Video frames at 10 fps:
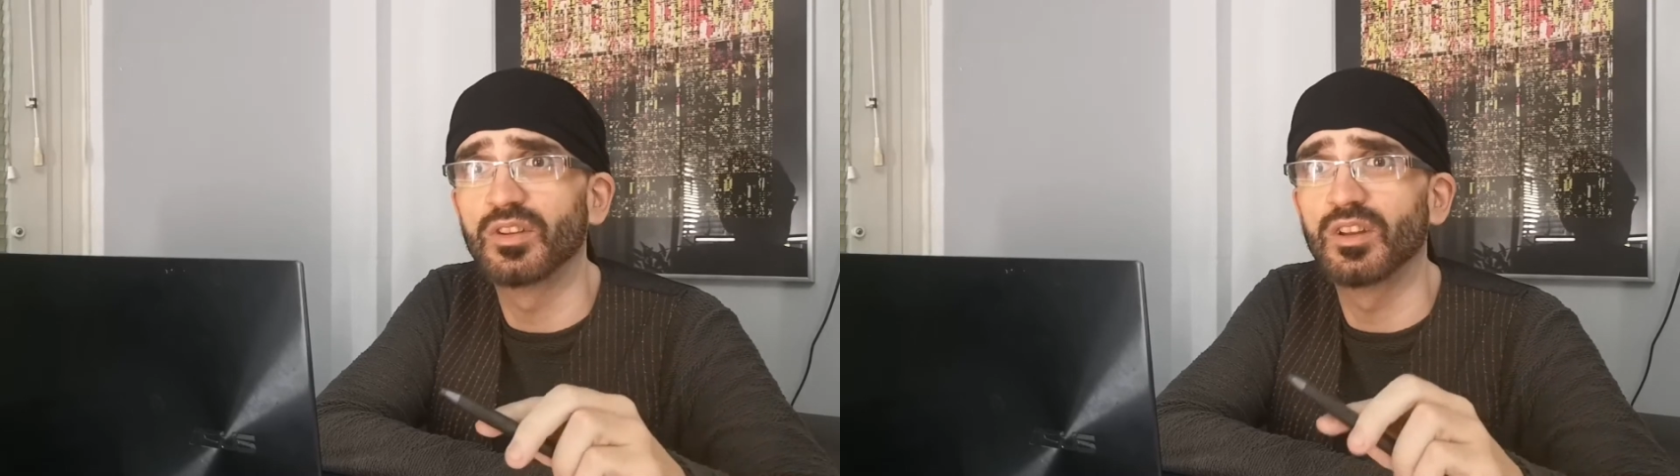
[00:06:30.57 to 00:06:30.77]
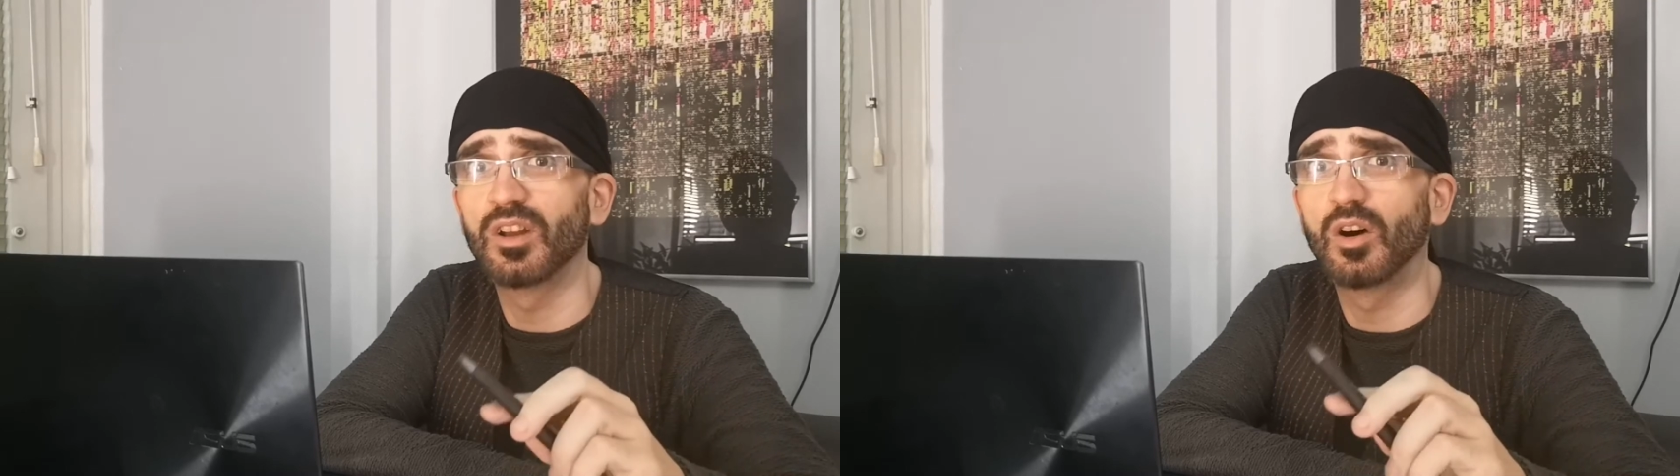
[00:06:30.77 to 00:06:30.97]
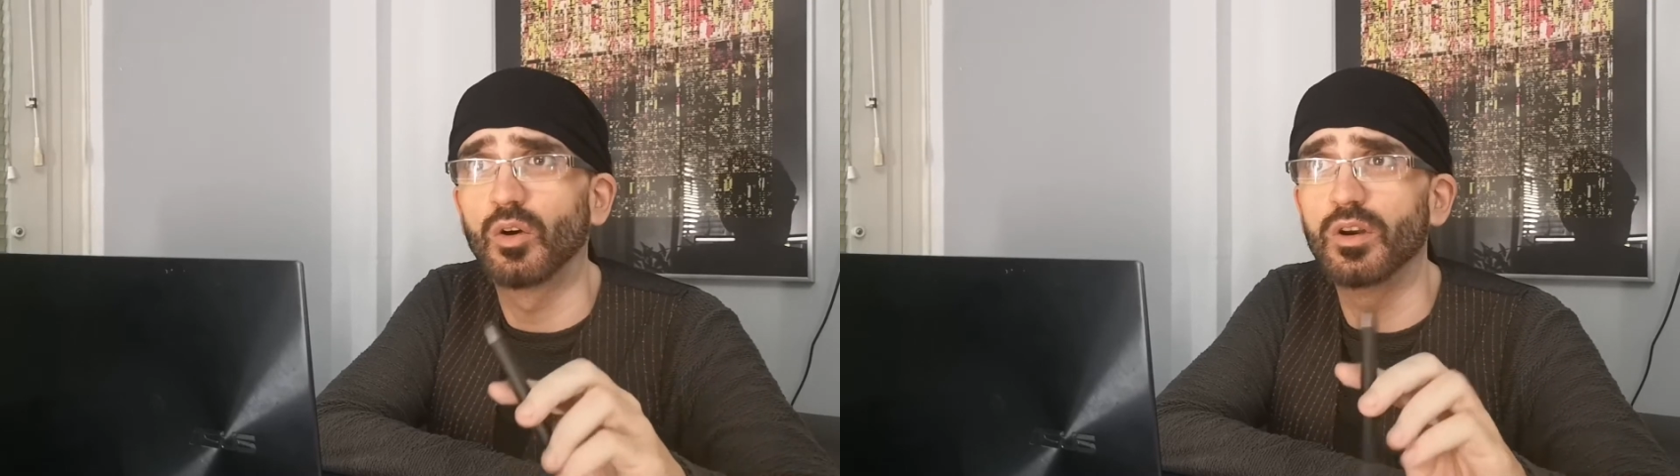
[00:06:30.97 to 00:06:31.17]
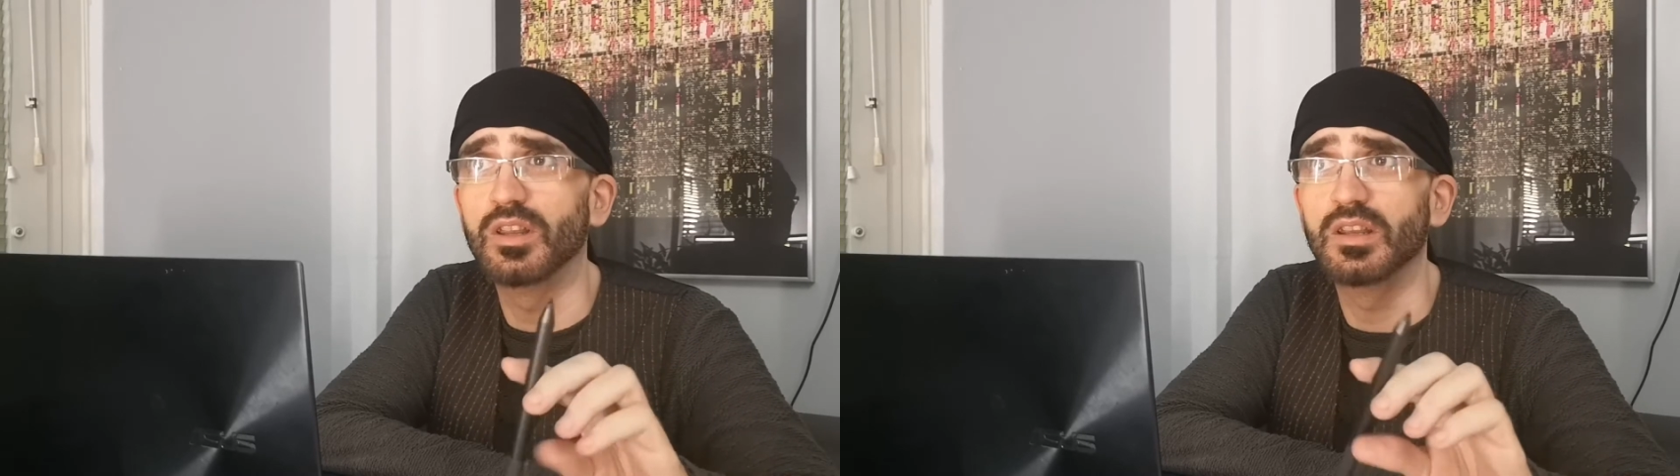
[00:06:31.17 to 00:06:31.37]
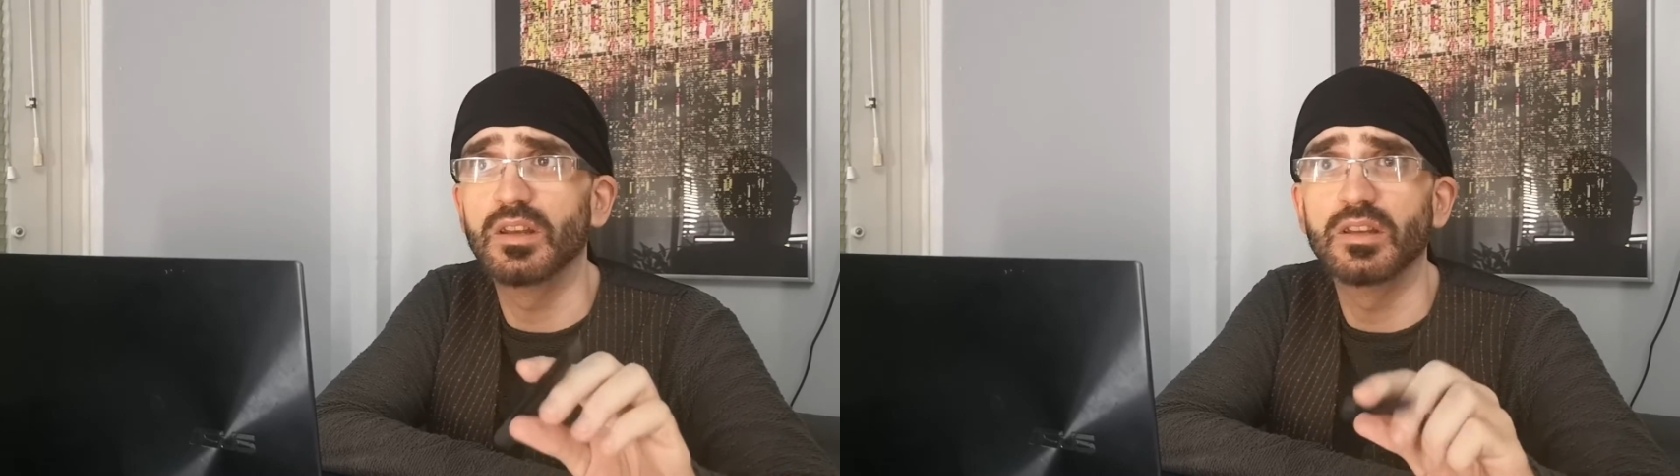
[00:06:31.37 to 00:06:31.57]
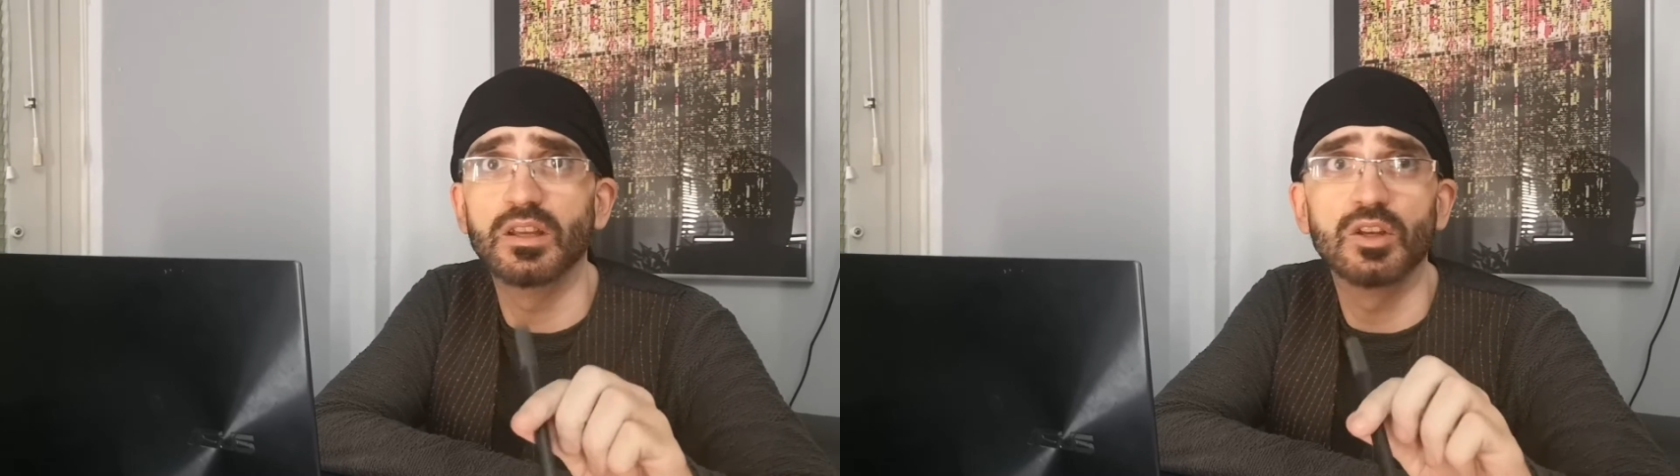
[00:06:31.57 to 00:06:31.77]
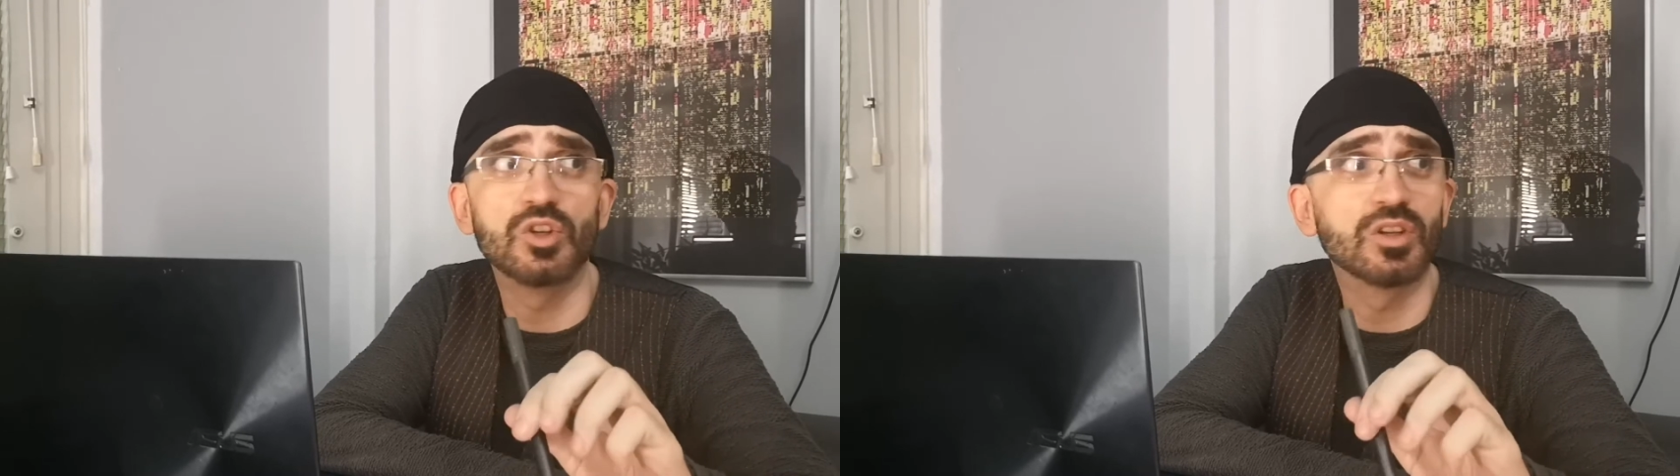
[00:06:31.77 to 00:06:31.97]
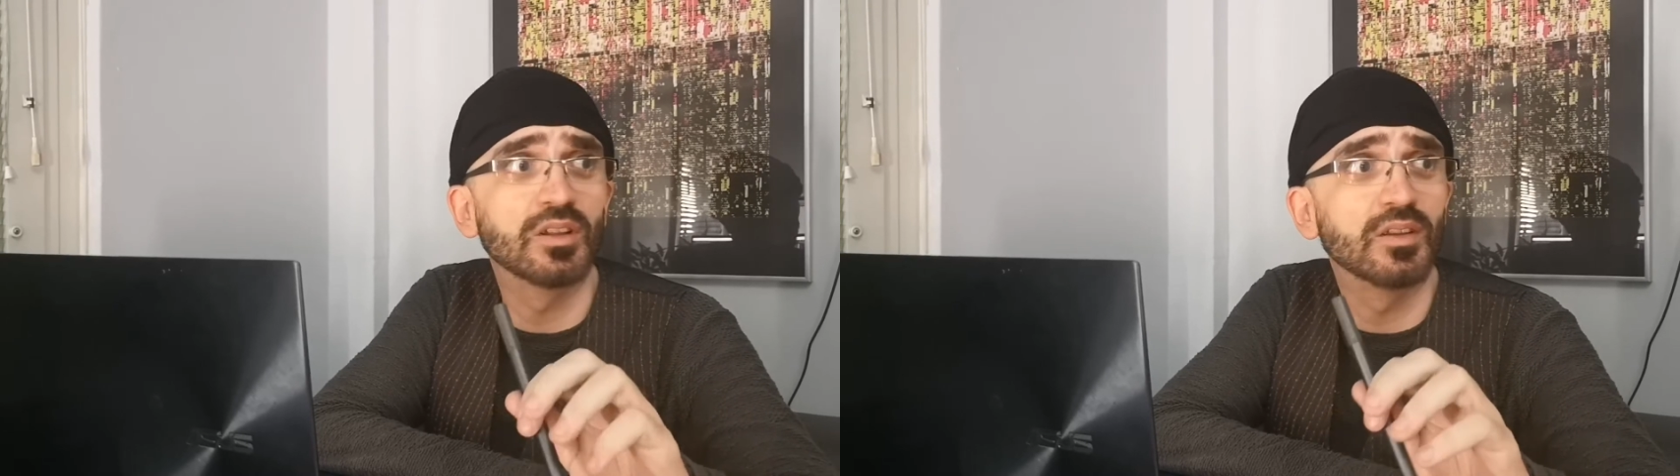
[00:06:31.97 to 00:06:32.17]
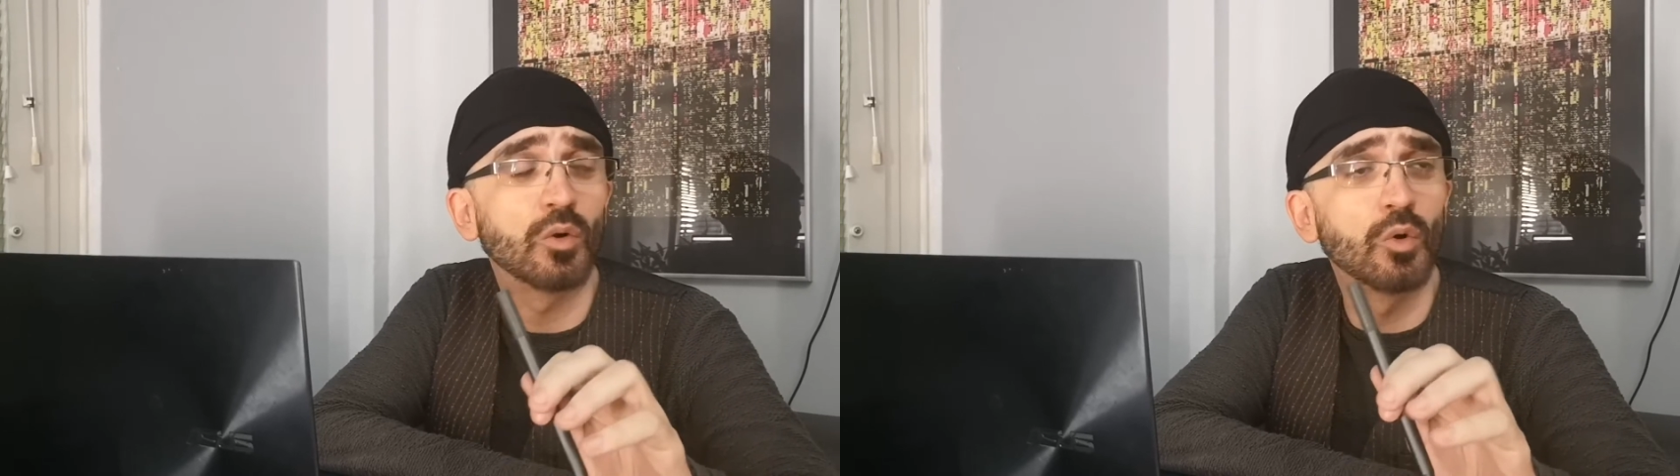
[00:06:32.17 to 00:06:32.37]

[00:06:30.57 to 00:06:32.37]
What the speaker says: in our day and age that